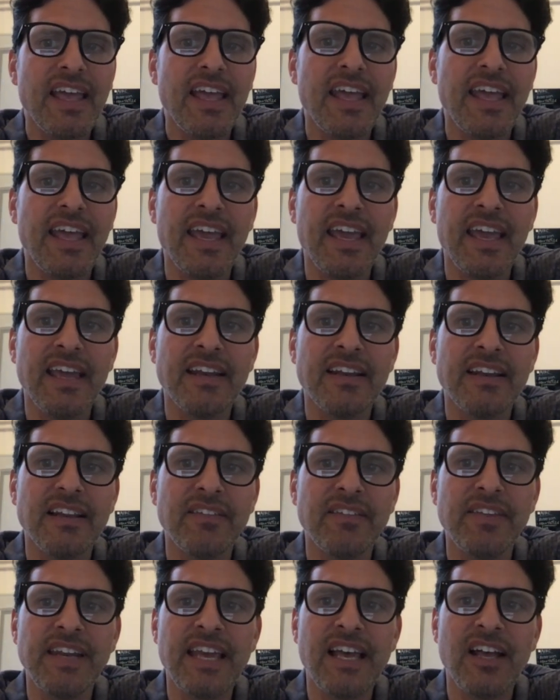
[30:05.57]
And I
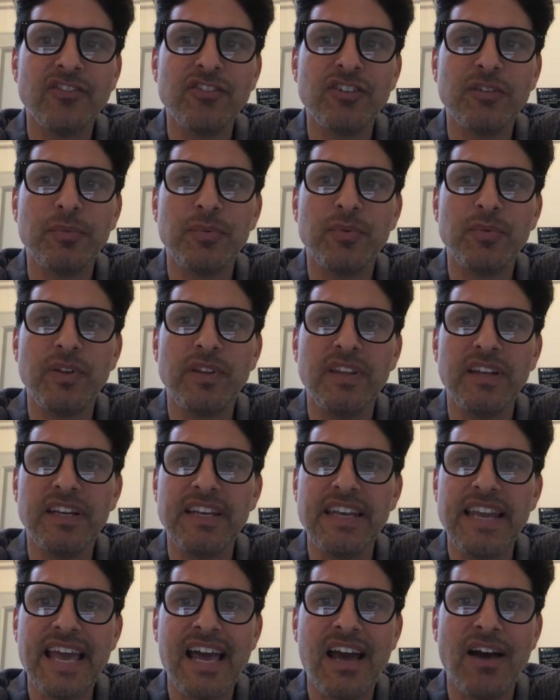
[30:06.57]
love the analogies between then
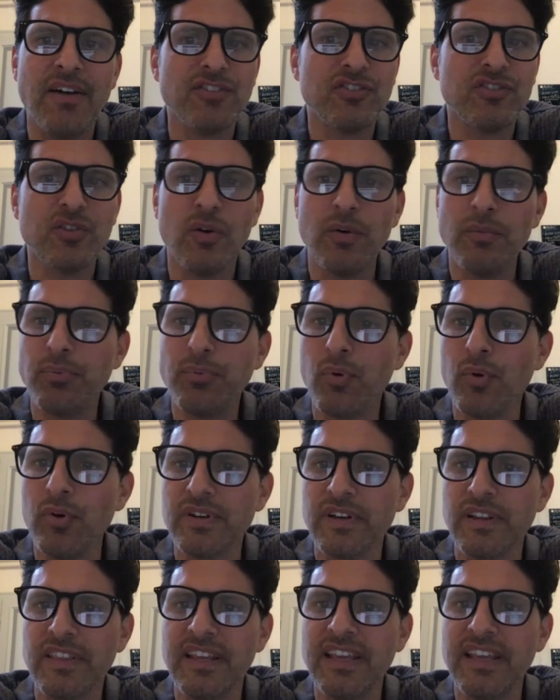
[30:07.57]
and now. so
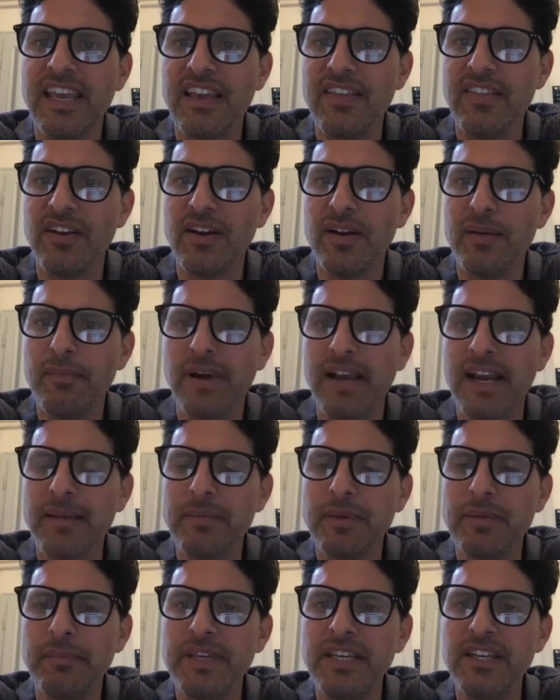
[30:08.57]
important, I think. Hey there in
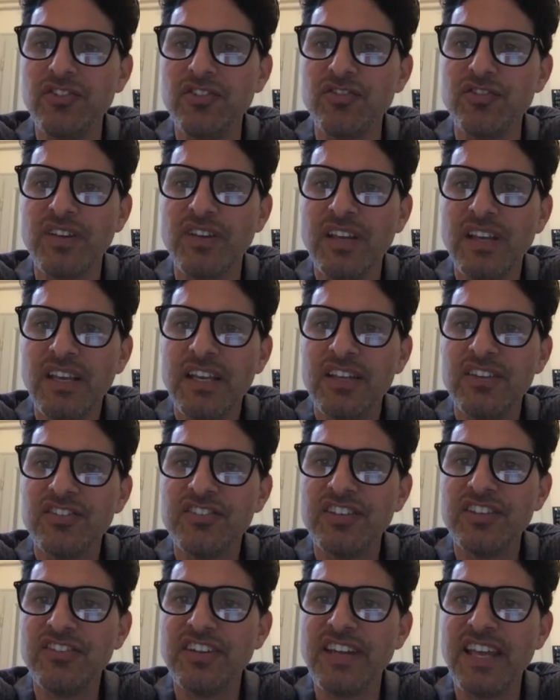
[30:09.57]
Miami Beach,
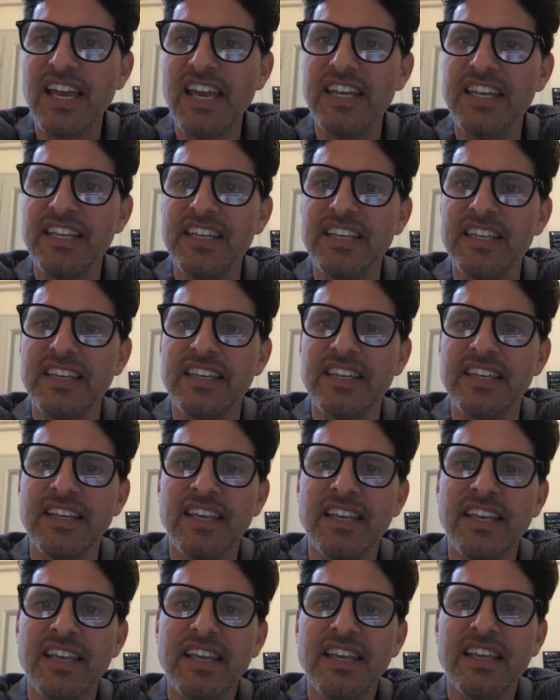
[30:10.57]
Cincinnati,
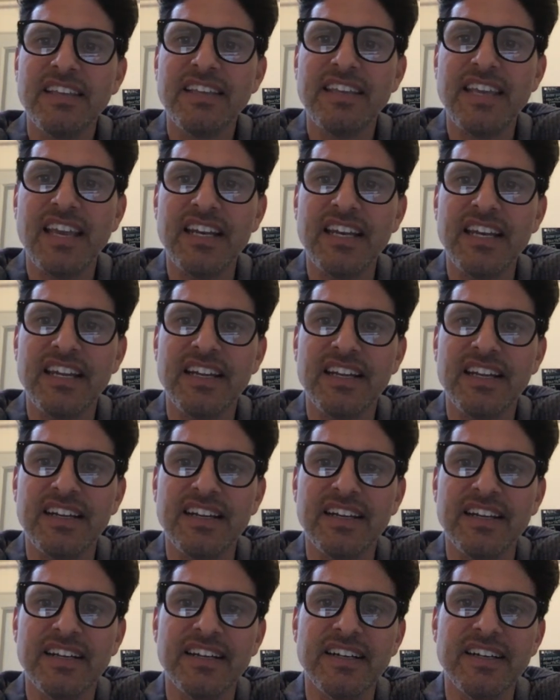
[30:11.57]

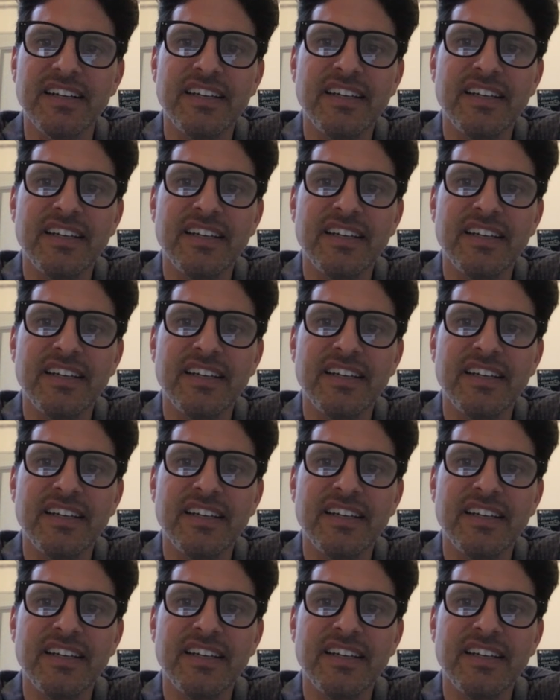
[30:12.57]
Canada.